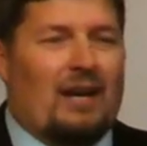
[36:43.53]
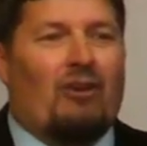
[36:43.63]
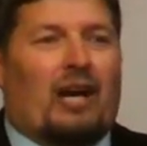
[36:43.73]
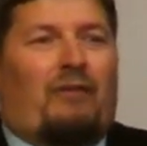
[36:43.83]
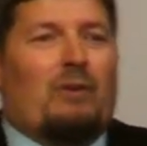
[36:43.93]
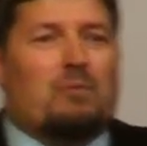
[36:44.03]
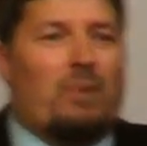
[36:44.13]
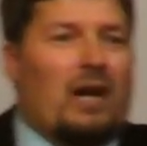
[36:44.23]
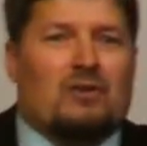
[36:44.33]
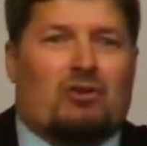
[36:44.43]
And look, if he was
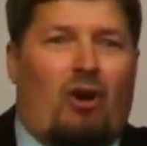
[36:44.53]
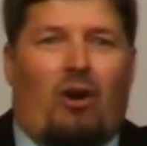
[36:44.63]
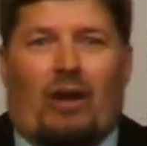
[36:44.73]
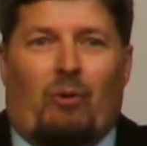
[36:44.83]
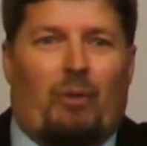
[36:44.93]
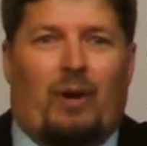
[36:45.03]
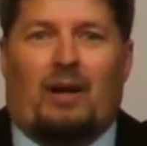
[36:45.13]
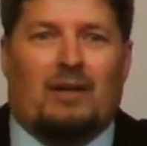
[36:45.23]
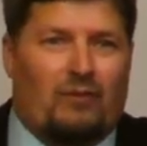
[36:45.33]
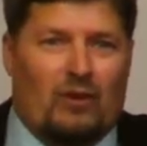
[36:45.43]
big and strong, that would have been
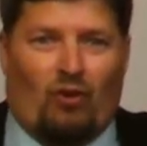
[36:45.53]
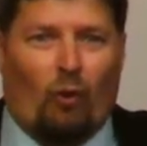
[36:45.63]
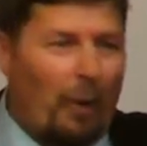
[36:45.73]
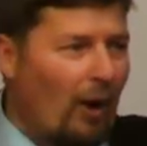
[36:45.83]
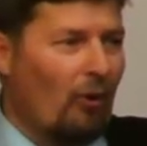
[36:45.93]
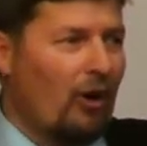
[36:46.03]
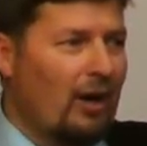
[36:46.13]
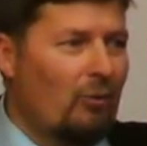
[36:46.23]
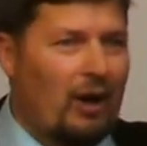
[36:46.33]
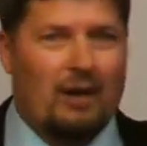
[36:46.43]
his physical power
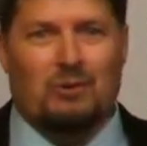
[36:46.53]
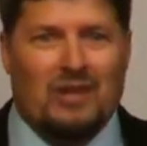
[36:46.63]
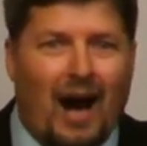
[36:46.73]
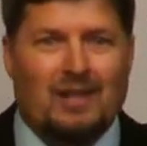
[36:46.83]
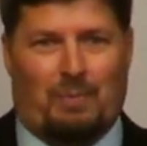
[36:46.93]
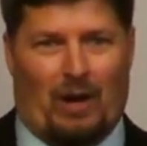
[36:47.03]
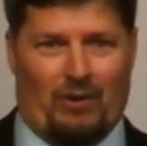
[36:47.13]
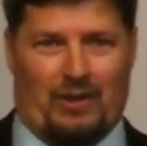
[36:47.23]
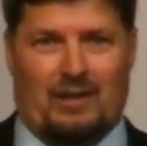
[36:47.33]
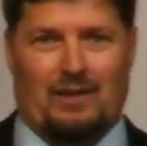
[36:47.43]
anyway. It was God's power
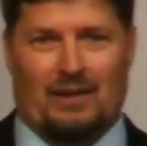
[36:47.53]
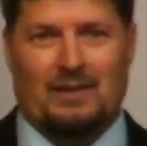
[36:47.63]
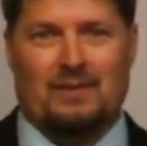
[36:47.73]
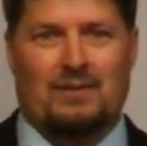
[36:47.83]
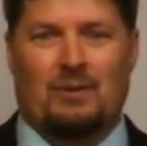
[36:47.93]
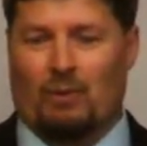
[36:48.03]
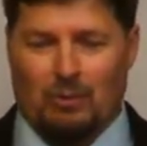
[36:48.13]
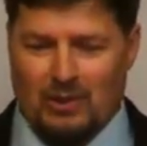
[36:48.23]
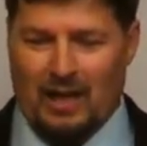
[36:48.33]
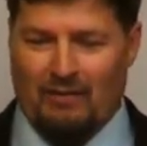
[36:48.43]
that did this. Where
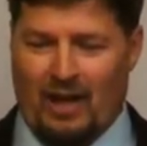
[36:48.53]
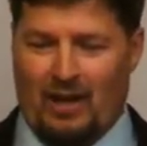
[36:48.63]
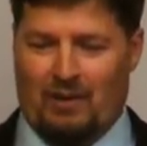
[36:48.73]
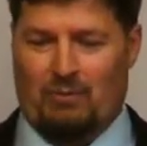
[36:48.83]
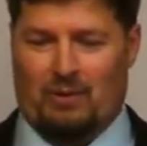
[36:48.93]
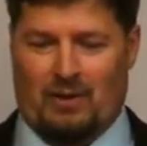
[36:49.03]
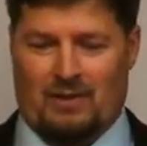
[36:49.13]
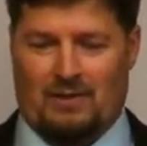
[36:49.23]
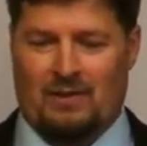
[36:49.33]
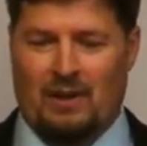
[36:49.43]
was I even headed with
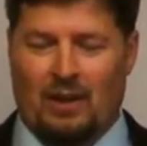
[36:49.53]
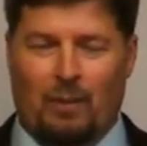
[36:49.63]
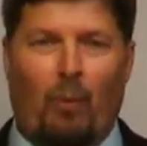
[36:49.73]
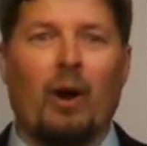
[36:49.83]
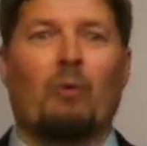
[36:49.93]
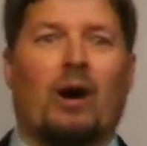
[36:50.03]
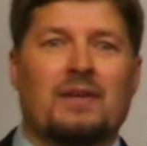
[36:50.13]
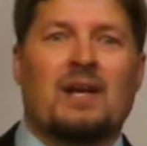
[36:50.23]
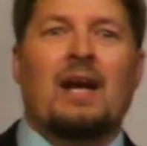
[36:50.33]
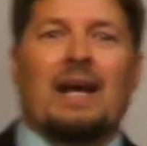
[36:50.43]
this? The point
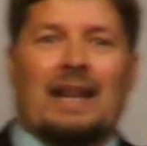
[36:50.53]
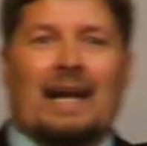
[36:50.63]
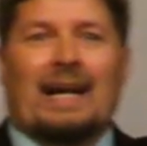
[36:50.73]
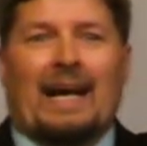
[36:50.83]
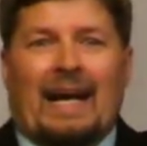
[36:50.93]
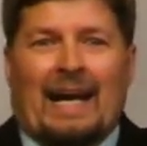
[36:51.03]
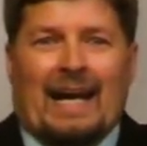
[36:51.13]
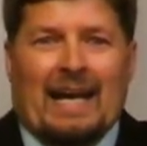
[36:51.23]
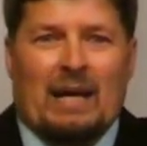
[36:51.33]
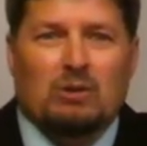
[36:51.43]
was that
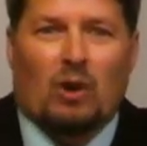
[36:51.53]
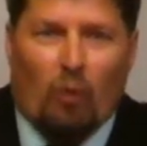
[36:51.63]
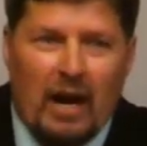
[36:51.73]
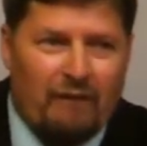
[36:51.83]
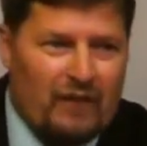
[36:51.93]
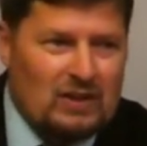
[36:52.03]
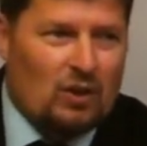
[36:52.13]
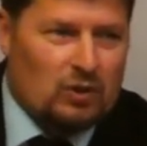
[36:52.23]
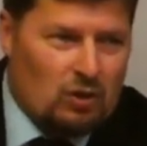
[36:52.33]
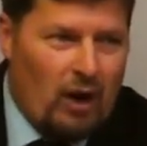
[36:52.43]
he was a great
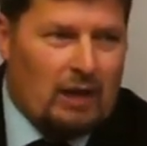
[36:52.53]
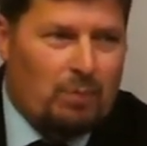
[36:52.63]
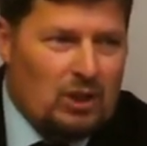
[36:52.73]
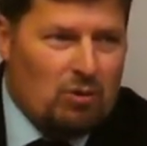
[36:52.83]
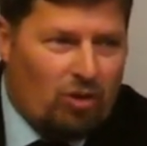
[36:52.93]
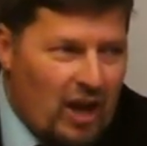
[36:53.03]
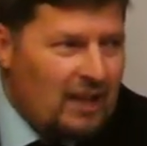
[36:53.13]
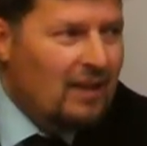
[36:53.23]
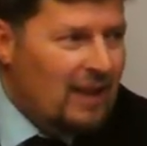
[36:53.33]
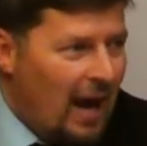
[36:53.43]
physical strength, but do you think
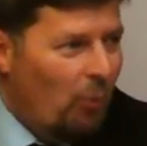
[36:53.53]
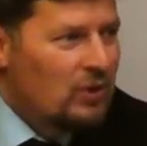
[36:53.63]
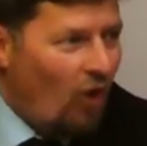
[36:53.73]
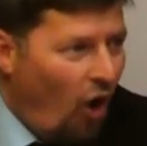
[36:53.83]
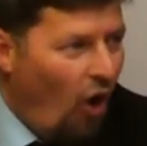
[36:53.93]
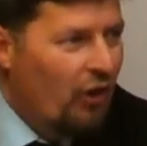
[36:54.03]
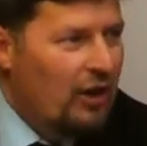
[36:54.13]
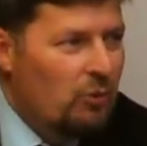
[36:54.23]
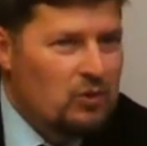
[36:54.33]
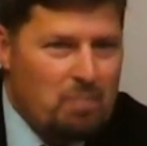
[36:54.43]
that that was all that
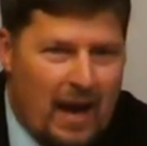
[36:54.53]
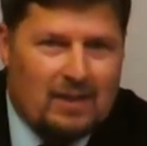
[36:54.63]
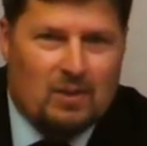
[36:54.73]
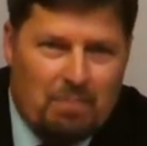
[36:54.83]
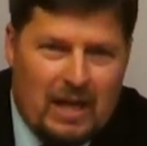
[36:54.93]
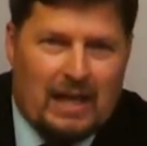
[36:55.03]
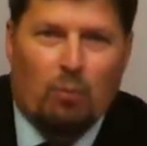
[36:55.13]
it was meant to be?